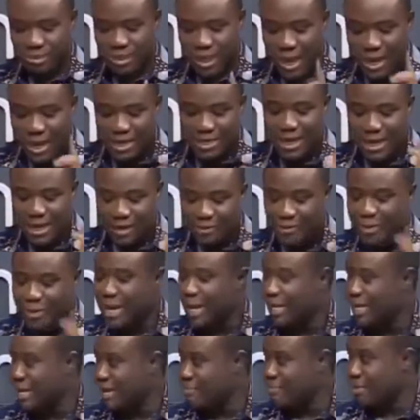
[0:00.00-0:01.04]
And then
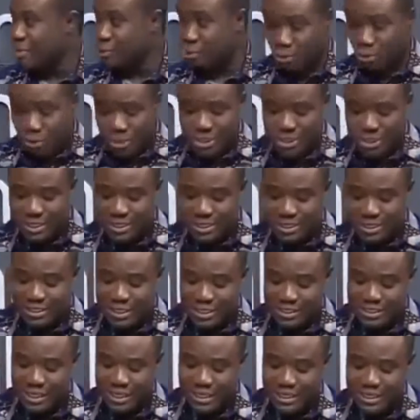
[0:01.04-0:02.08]
realignment. So it,
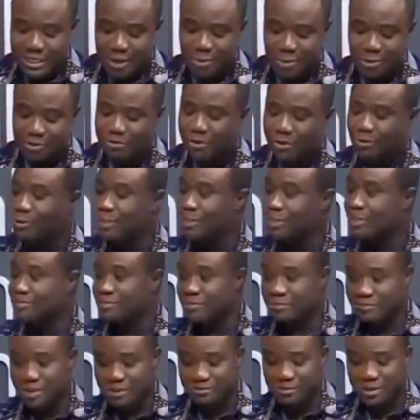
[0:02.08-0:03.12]
essentially, the road fund was left
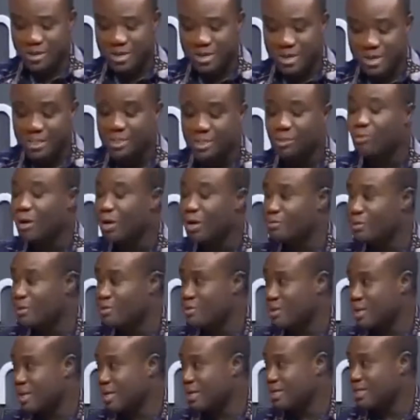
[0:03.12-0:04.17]
with 581
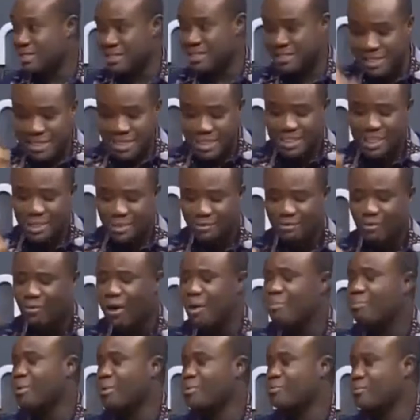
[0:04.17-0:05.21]
million Ghana cedis instead of
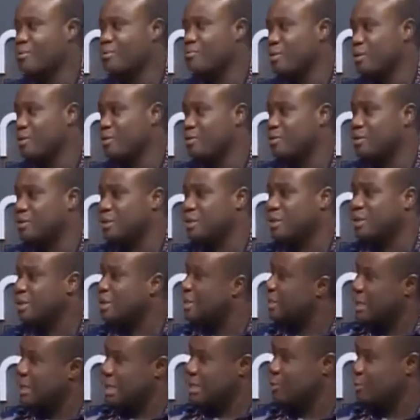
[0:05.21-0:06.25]
1.4 billion
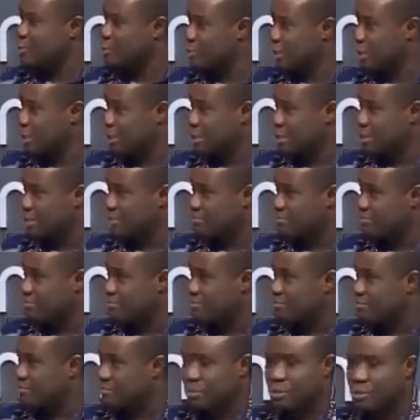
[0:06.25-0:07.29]
that they should get.
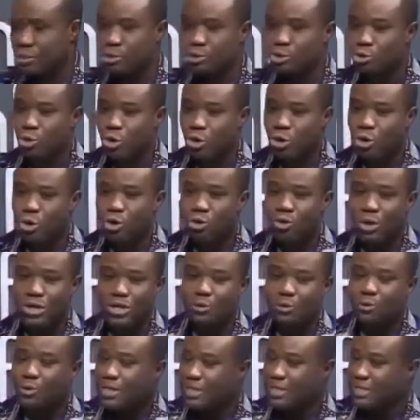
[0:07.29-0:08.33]
So
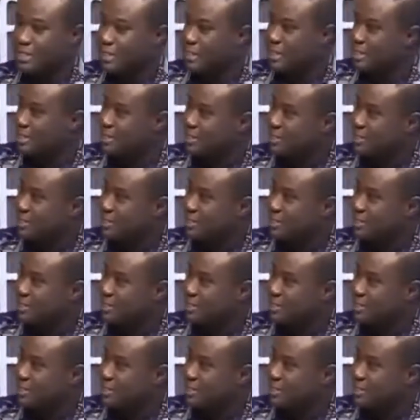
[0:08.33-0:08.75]
liquidity